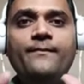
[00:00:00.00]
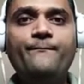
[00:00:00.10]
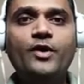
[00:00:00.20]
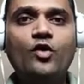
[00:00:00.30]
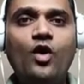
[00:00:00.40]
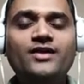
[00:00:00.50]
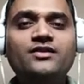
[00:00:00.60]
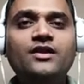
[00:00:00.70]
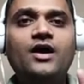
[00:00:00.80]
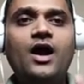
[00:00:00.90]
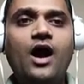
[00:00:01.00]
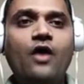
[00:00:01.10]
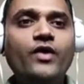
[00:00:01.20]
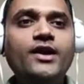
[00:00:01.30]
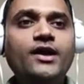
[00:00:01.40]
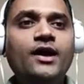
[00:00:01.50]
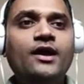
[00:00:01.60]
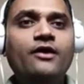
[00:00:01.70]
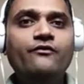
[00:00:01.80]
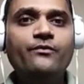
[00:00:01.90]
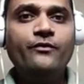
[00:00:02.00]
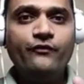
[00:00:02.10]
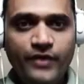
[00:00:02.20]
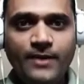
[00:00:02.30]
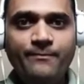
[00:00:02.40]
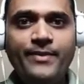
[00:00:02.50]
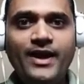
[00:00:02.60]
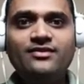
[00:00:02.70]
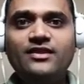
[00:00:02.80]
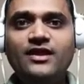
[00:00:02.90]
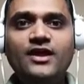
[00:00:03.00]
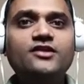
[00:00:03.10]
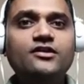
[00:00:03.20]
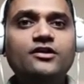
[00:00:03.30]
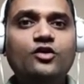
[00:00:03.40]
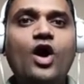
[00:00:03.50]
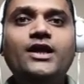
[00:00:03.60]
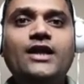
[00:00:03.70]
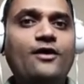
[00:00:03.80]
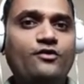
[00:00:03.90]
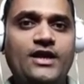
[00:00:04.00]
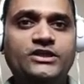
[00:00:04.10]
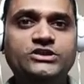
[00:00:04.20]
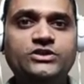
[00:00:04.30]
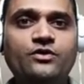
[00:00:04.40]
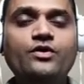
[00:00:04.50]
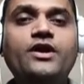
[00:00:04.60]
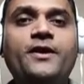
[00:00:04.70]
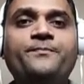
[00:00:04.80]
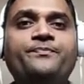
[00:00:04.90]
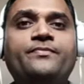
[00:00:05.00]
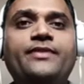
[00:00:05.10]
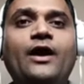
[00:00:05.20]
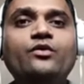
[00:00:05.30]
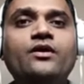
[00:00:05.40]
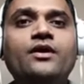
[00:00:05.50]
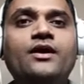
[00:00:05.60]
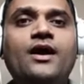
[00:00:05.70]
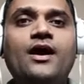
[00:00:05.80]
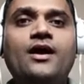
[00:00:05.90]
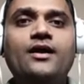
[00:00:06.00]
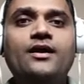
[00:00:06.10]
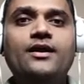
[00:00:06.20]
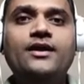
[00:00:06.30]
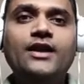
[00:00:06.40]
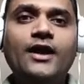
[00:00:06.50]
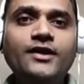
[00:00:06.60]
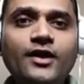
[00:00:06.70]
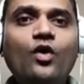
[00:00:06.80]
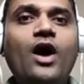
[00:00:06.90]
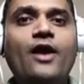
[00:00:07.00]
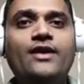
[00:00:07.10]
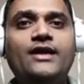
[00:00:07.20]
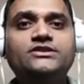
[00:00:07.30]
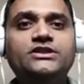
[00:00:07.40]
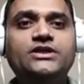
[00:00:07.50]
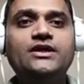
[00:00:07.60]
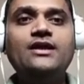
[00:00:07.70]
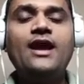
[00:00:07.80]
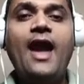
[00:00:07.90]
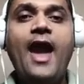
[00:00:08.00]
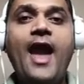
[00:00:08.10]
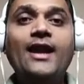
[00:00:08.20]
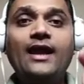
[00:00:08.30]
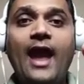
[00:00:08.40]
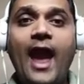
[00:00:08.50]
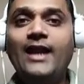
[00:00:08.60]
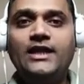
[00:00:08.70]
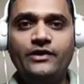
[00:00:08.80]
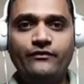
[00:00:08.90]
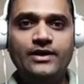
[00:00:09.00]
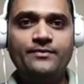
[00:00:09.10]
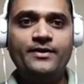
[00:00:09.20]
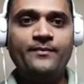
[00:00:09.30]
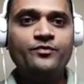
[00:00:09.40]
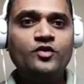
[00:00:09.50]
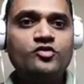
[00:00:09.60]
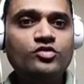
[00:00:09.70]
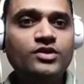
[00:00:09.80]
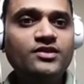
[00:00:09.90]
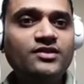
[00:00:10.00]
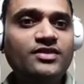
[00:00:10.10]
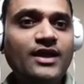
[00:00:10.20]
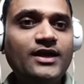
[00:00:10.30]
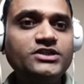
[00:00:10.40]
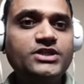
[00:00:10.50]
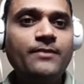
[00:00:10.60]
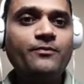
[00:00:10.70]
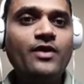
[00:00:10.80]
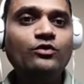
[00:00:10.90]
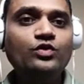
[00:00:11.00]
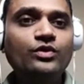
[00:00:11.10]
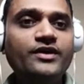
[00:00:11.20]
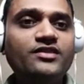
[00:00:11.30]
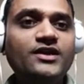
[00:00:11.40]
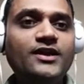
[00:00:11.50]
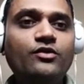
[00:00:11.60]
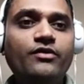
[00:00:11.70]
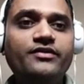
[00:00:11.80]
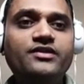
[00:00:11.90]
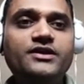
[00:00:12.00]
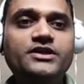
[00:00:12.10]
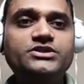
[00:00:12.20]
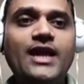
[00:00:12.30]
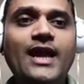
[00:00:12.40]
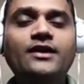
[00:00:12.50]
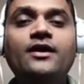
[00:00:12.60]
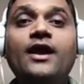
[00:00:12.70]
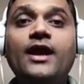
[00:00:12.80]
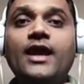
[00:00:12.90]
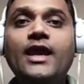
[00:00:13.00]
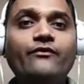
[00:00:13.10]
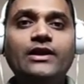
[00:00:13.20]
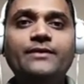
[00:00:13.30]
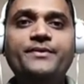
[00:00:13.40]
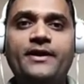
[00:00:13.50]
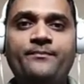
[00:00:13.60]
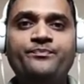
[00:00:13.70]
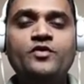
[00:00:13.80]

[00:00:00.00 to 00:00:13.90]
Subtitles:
Because our weak base is not ionized. Okay, now it undergo ionization and at equilibrium. So this is second step, we have to consider concentration at equilibrium.